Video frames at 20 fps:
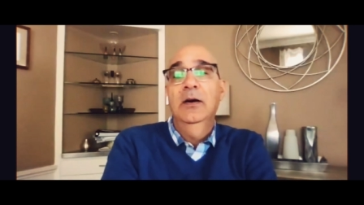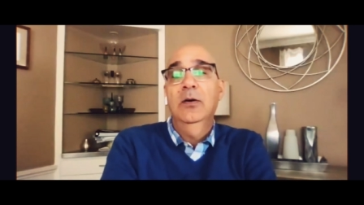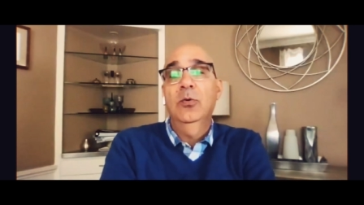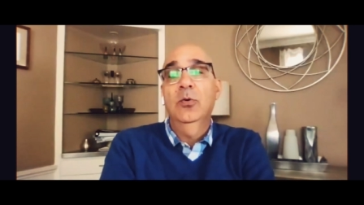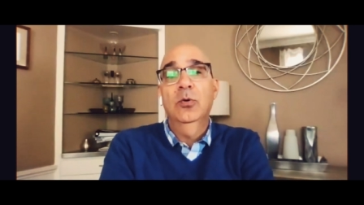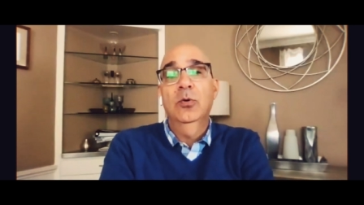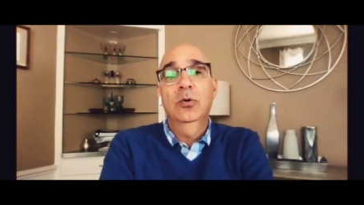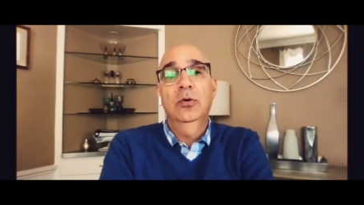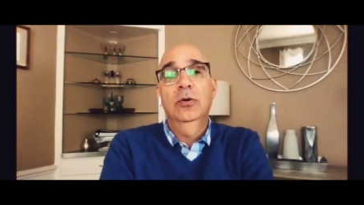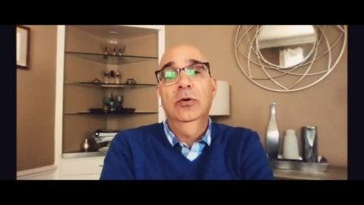
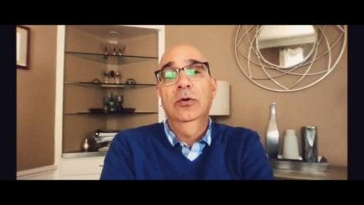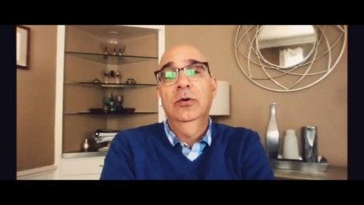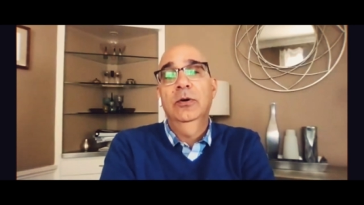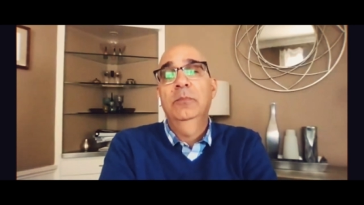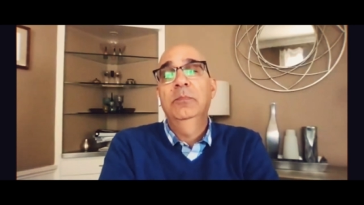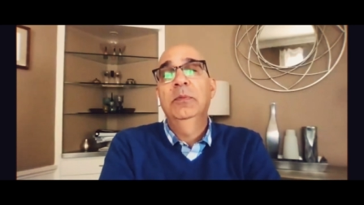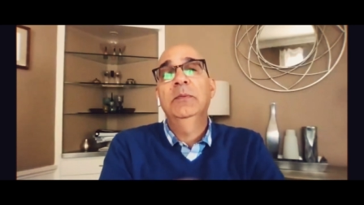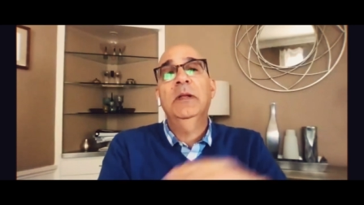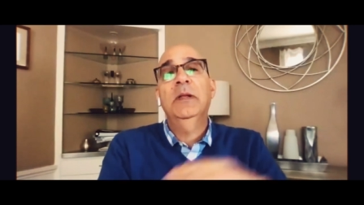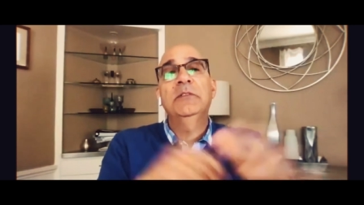Or
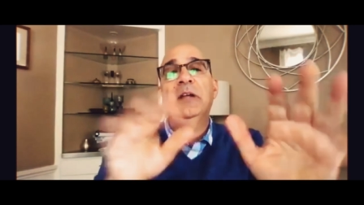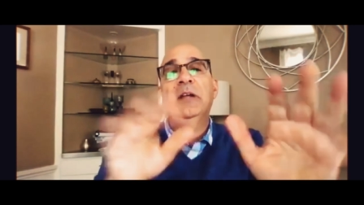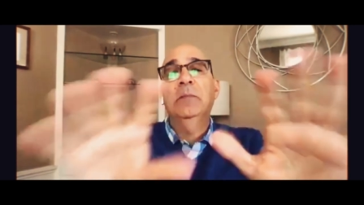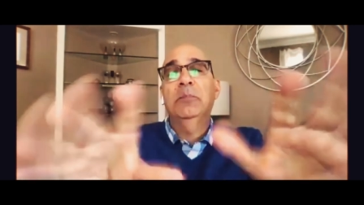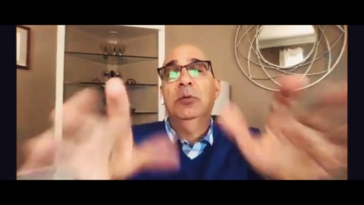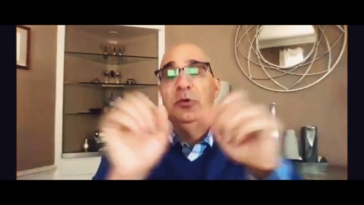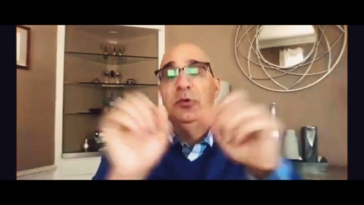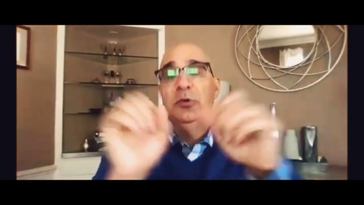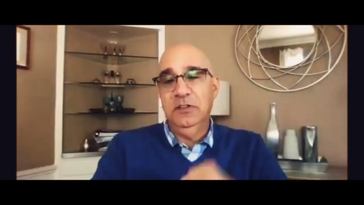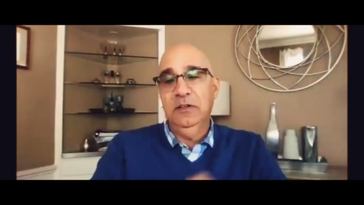but let's
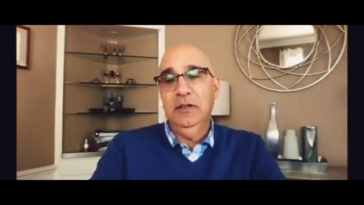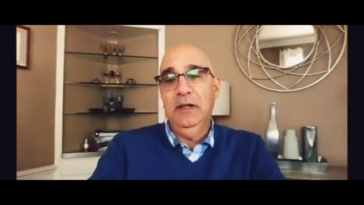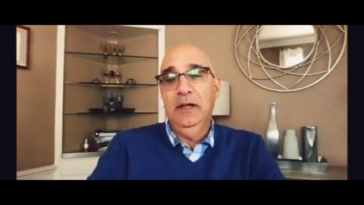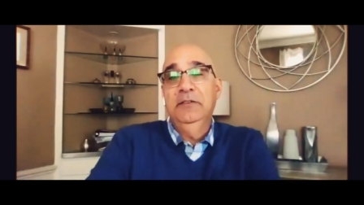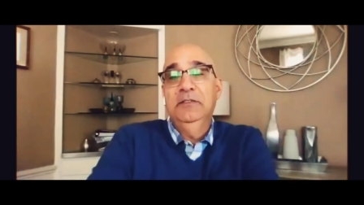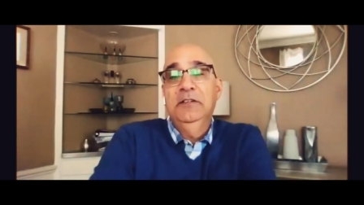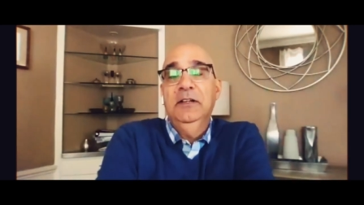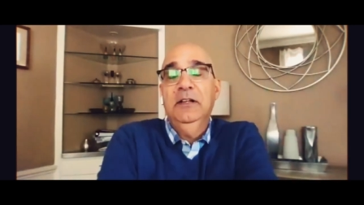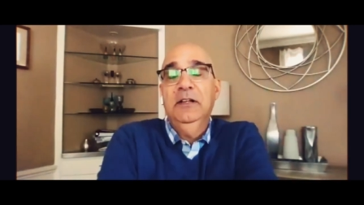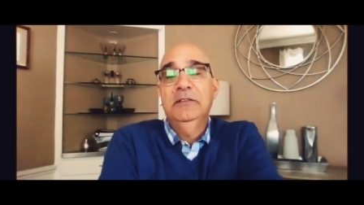not
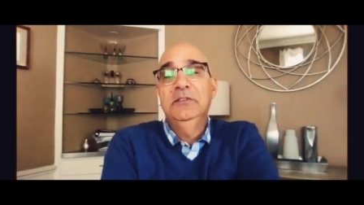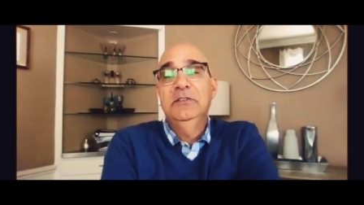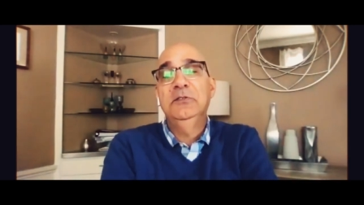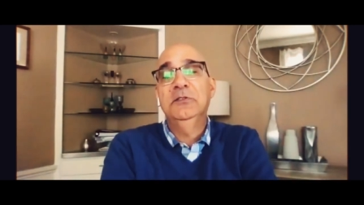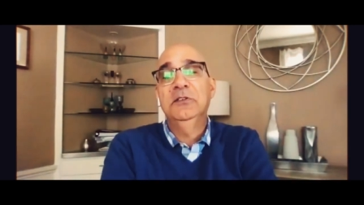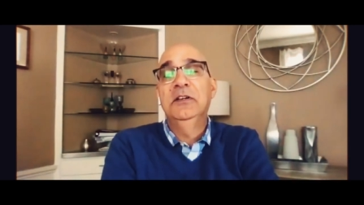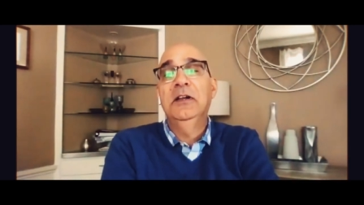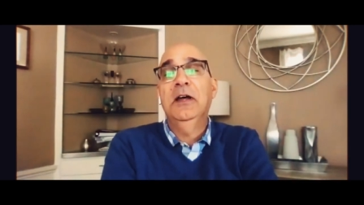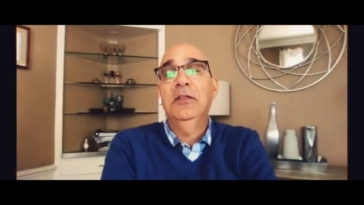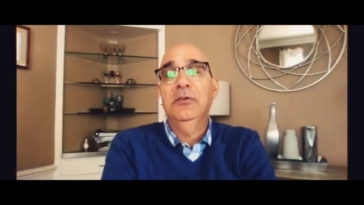personalize it. Let's
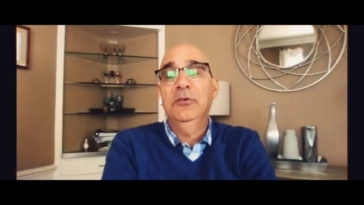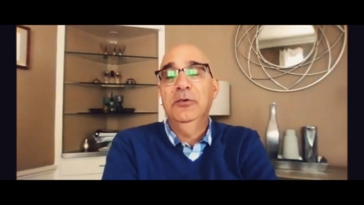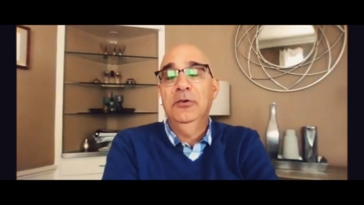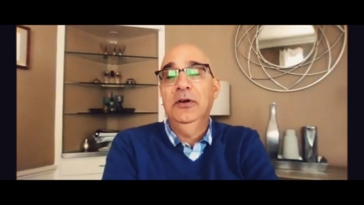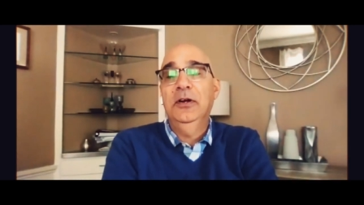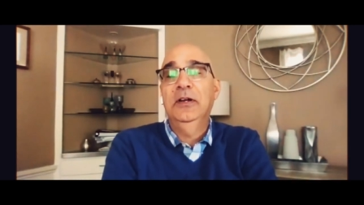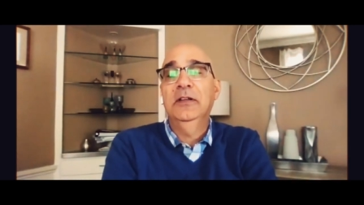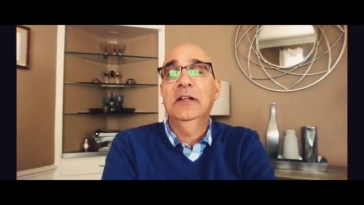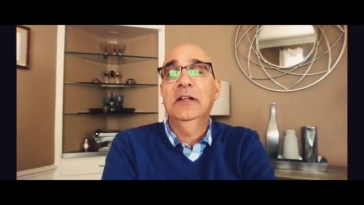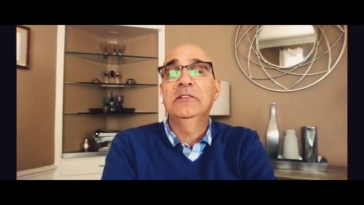use
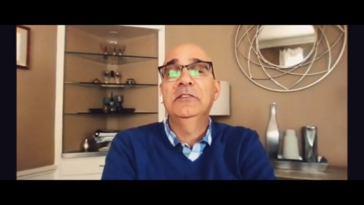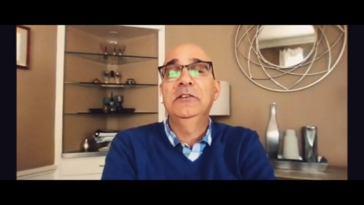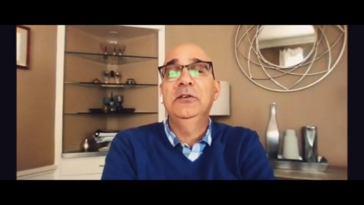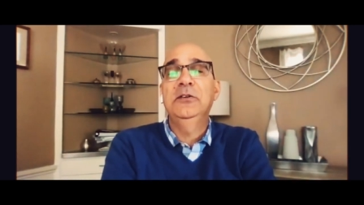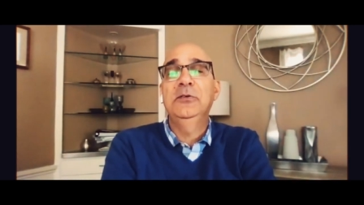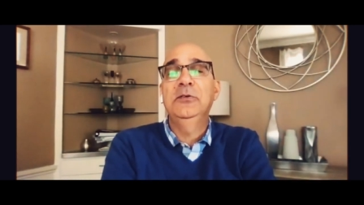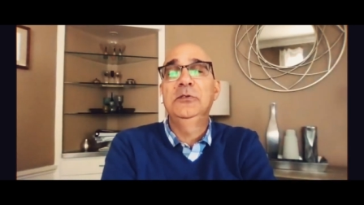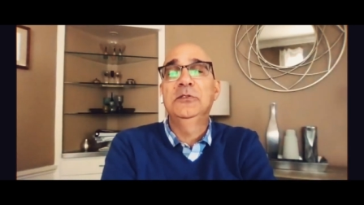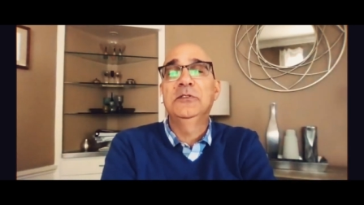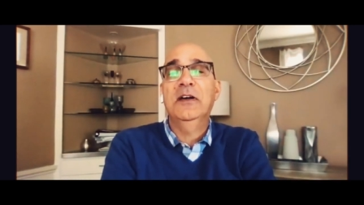another. Let's
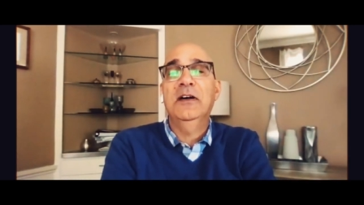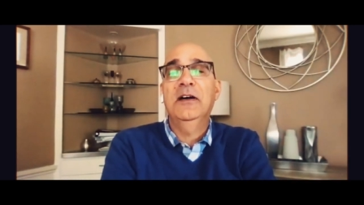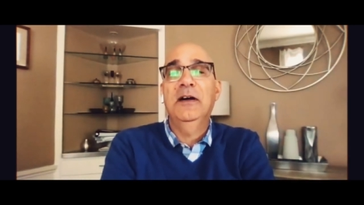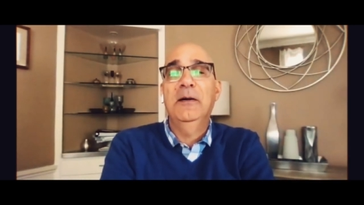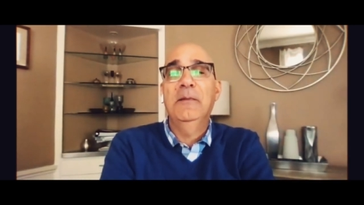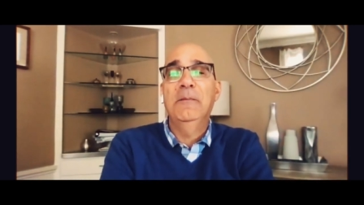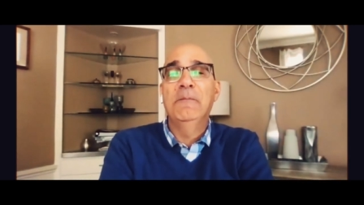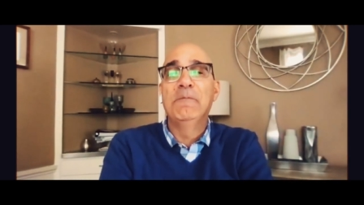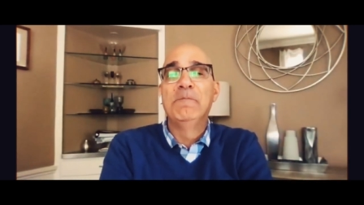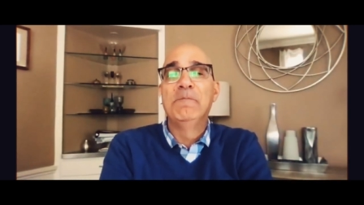use
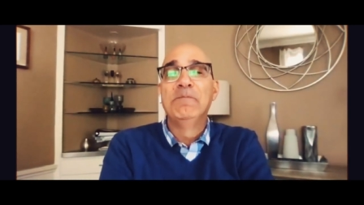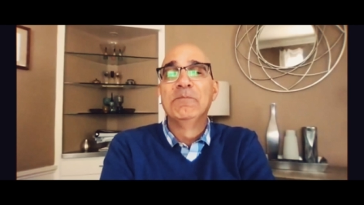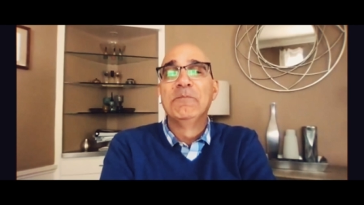like